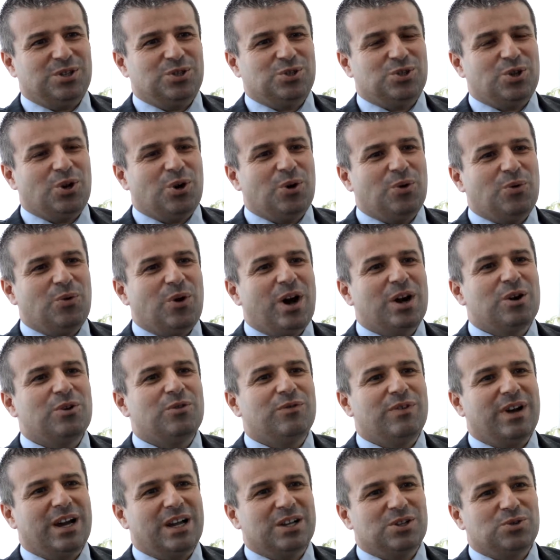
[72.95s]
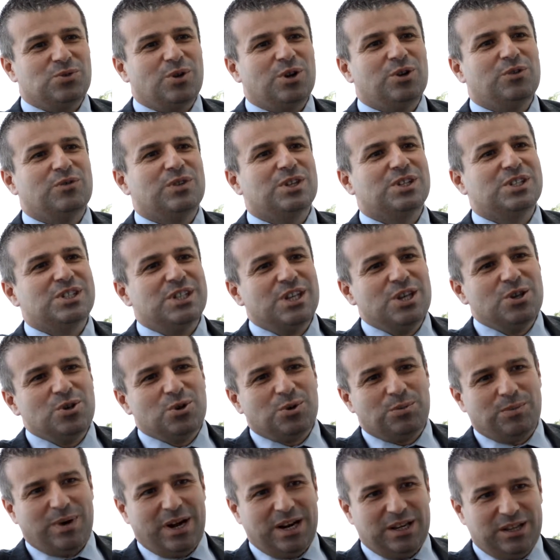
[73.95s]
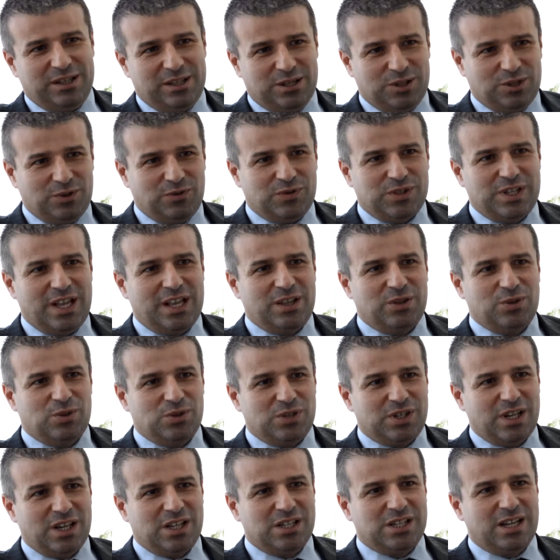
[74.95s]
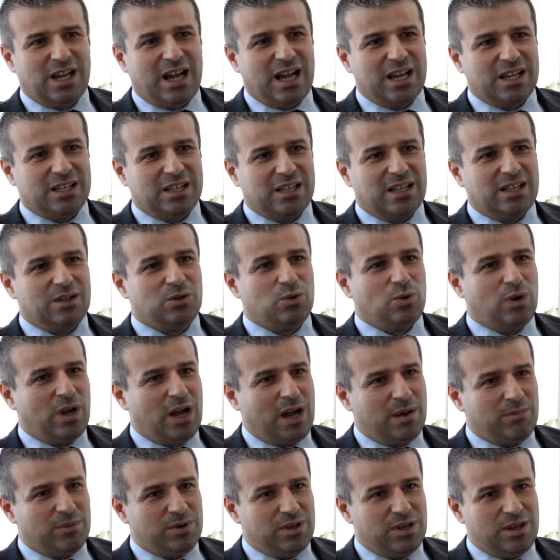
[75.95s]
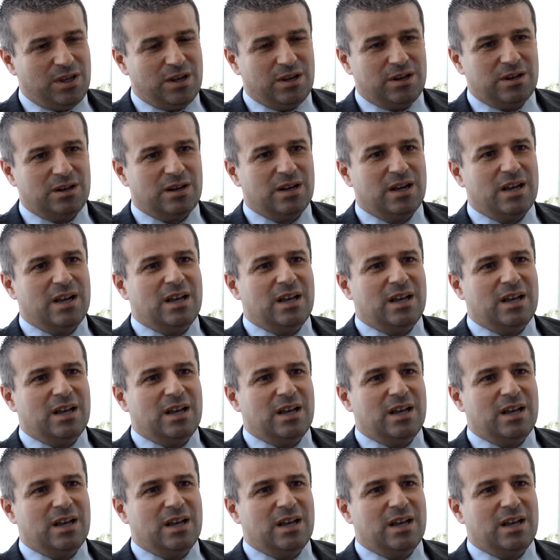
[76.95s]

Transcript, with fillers: So one of the senior partners of Stanton Chase had to come here,